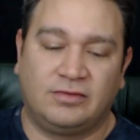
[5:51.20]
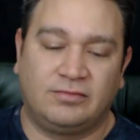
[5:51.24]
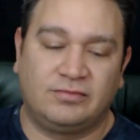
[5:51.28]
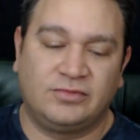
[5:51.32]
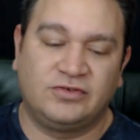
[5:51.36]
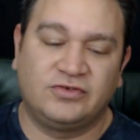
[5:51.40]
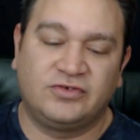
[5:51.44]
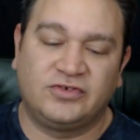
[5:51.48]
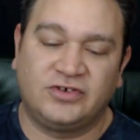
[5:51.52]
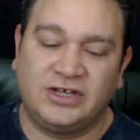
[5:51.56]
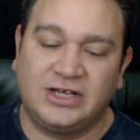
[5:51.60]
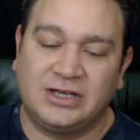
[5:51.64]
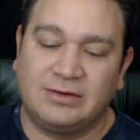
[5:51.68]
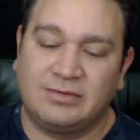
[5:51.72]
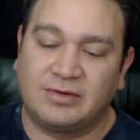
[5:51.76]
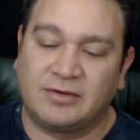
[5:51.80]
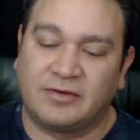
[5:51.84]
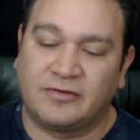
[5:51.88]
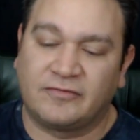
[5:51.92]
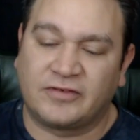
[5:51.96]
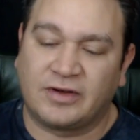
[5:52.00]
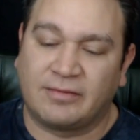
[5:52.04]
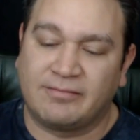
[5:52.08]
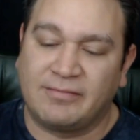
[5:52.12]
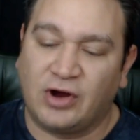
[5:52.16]
one, Museum
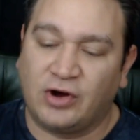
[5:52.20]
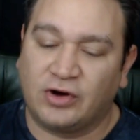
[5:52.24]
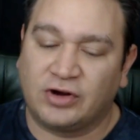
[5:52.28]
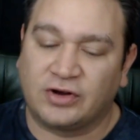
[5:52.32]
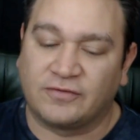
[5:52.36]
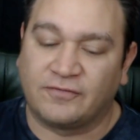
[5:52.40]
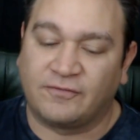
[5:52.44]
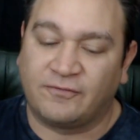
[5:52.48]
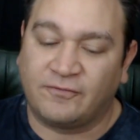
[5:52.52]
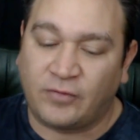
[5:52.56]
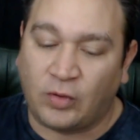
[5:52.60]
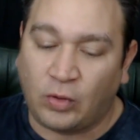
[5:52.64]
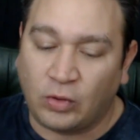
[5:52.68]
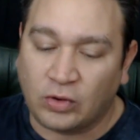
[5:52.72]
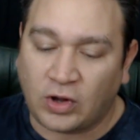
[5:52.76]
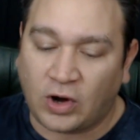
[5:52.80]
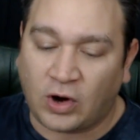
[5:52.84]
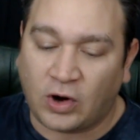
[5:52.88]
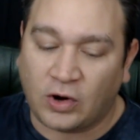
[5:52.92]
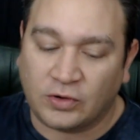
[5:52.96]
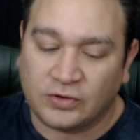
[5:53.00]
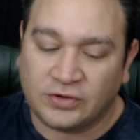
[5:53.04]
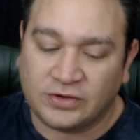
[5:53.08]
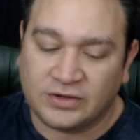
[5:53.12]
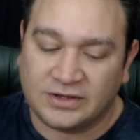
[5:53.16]
of American Folk
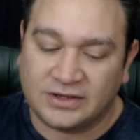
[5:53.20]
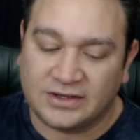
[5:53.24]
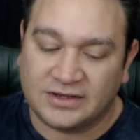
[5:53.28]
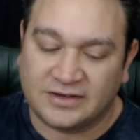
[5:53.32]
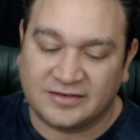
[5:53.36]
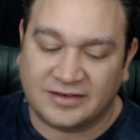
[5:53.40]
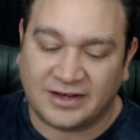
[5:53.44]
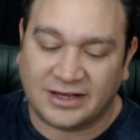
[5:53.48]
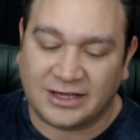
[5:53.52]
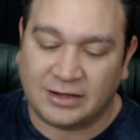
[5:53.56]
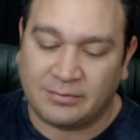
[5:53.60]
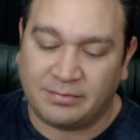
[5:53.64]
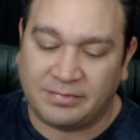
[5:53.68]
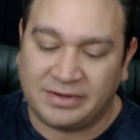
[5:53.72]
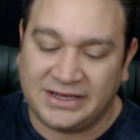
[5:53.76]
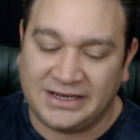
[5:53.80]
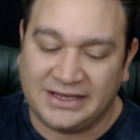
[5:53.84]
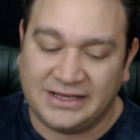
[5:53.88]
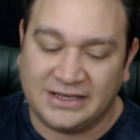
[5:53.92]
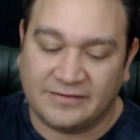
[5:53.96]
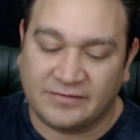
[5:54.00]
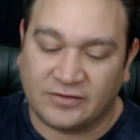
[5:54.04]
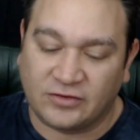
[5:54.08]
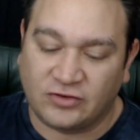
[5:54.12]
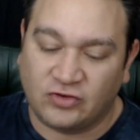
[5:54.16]
Art,
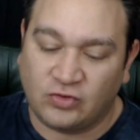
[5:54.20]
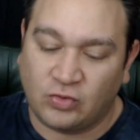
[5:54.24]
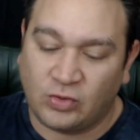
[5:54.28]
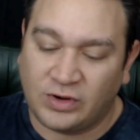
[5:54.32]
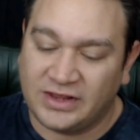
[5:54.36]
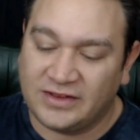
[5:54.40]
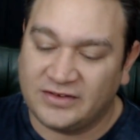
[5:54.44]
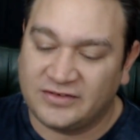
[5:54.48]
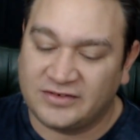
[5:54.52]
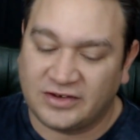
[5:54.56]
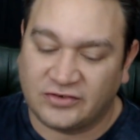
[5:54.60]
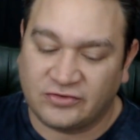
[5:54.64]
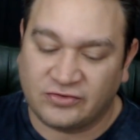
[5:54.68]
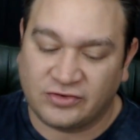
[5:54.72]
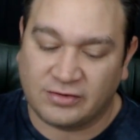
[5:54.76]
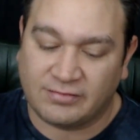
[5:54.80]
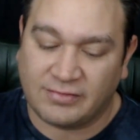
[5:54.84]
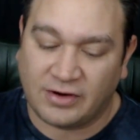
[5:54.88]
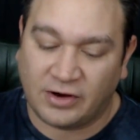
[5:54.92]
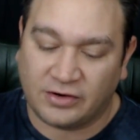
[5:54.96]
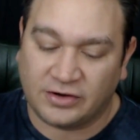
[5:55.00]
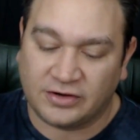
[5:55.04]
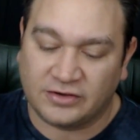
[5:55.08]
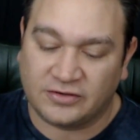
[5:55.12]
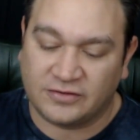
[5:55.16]
Encyclopedia of the 20th Century
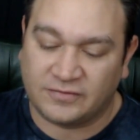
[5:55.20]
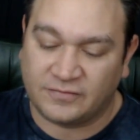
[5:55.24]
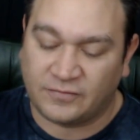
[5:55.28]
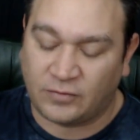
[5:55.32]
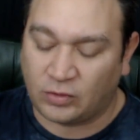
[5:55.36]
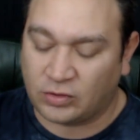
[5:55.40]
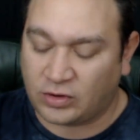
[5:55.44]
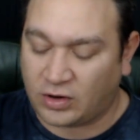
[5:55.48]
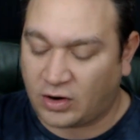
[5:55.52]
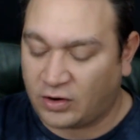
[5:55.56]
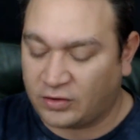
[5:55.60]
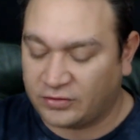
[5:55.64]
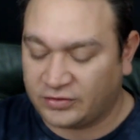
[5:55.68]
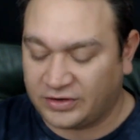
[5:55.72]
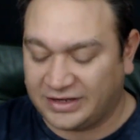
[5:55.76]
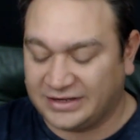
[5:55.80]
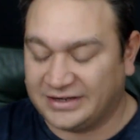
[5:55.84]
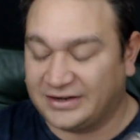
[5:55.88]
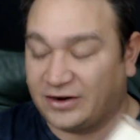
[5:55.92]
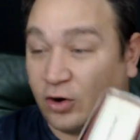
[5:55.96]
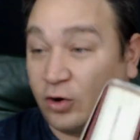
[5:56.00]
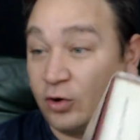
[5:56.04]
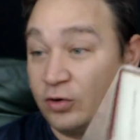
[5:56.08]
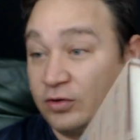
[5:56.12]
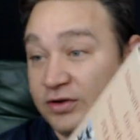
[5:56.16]
Americans Folk Art
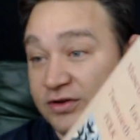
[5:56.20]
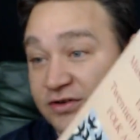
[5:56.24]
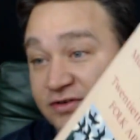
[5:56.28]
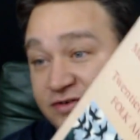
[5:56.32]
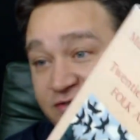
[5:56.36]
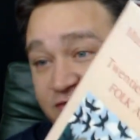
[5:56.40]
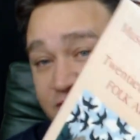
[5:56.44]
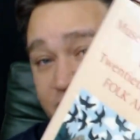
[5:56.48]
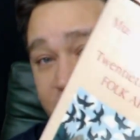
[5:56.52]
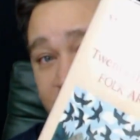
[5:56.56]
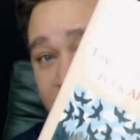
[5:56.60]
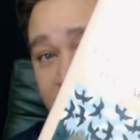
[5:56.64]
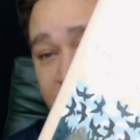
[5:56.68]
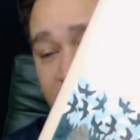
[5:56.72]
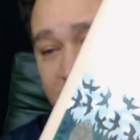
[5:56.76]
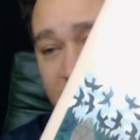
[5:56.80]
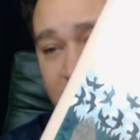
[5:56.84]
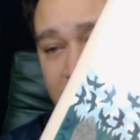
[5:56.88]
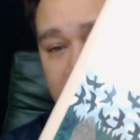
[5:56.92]
and Artists.